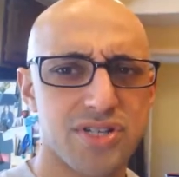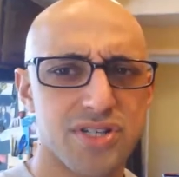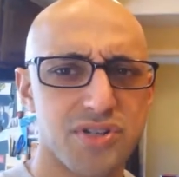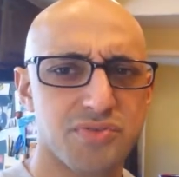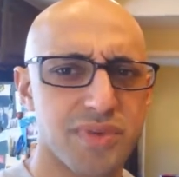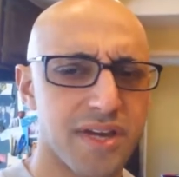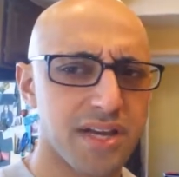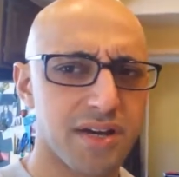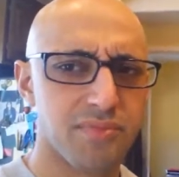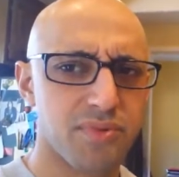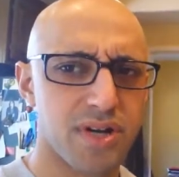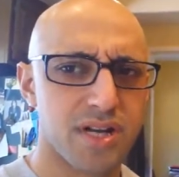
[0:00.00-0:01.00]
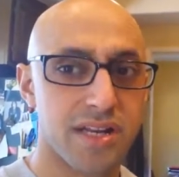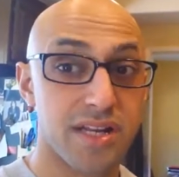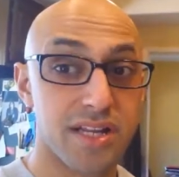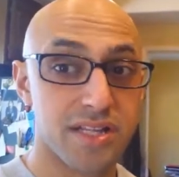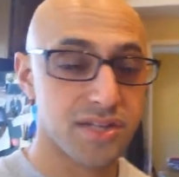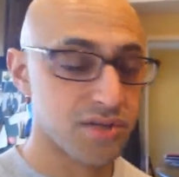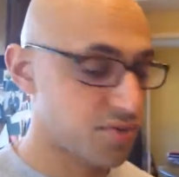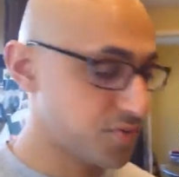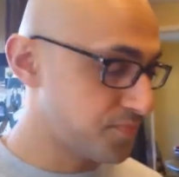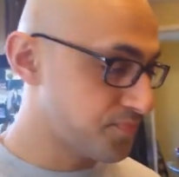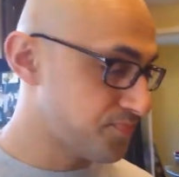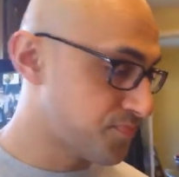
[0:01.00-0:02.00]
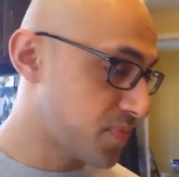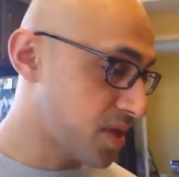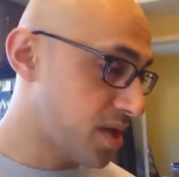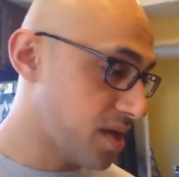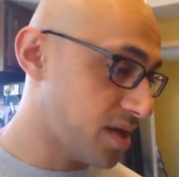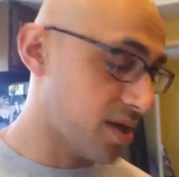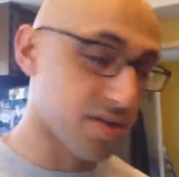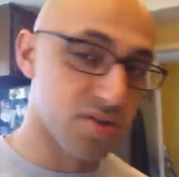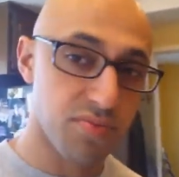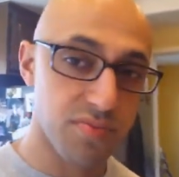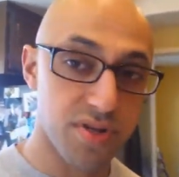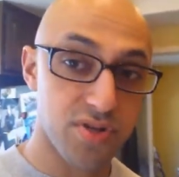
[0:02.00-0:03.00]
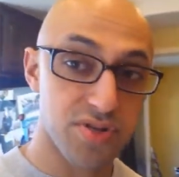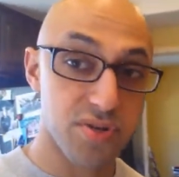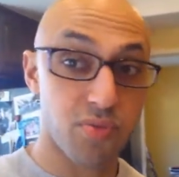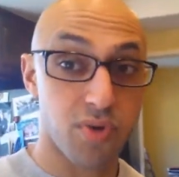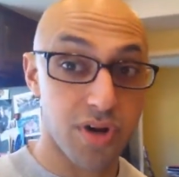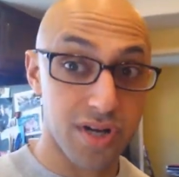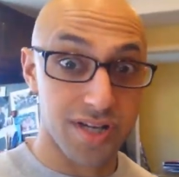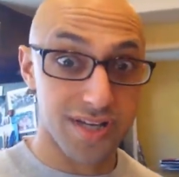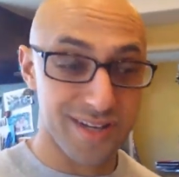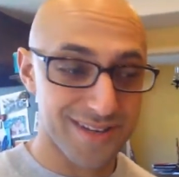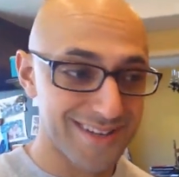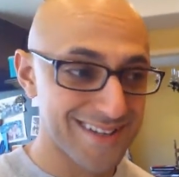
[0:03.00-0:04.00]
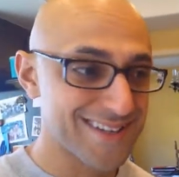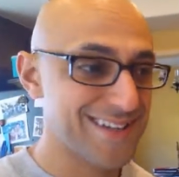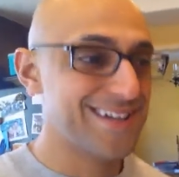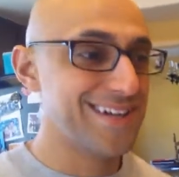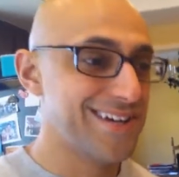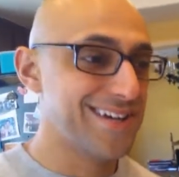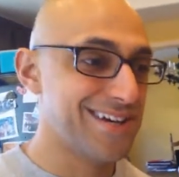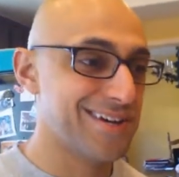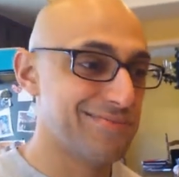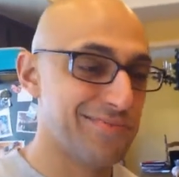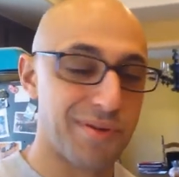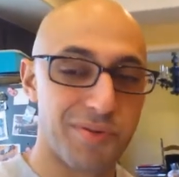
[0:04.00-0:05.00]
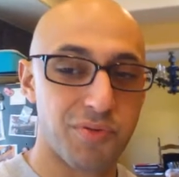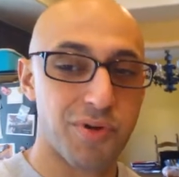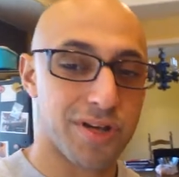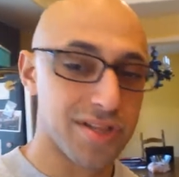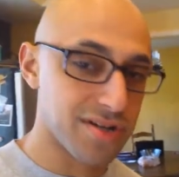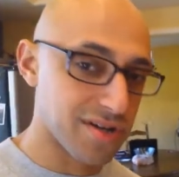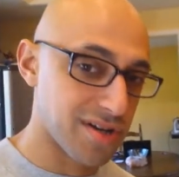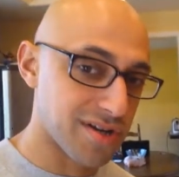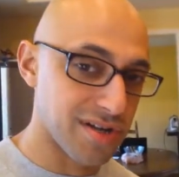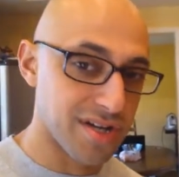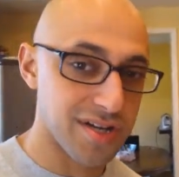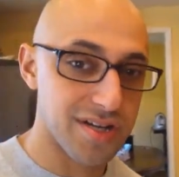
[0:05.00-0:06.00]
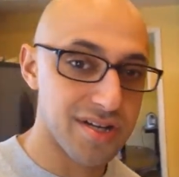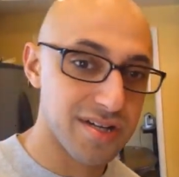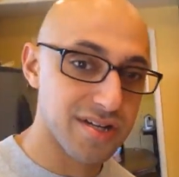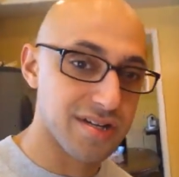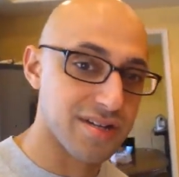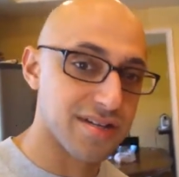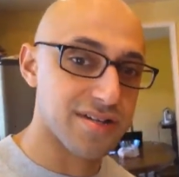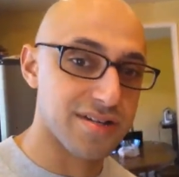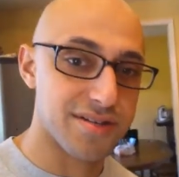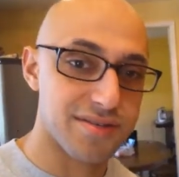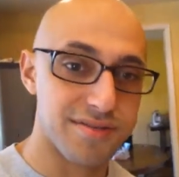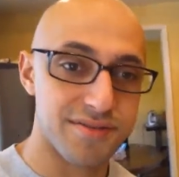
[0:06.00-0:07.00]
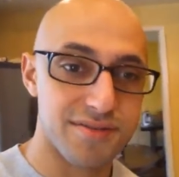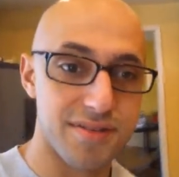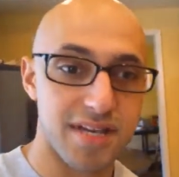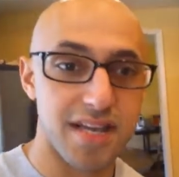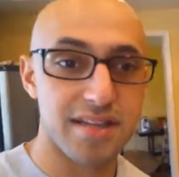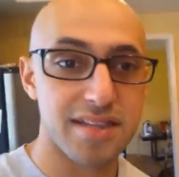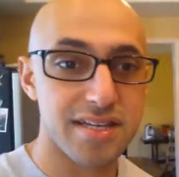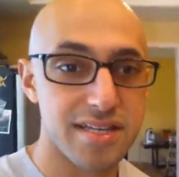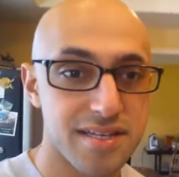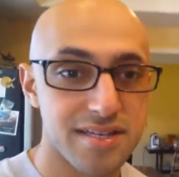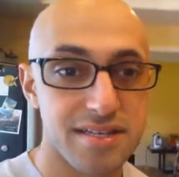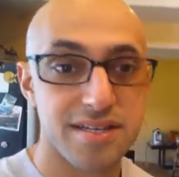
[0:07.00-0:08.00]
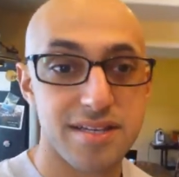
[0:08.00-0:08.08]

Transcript: just to make up what I need to. Uh, so I'm going to do some walking, maybe walk the dog uh, daily.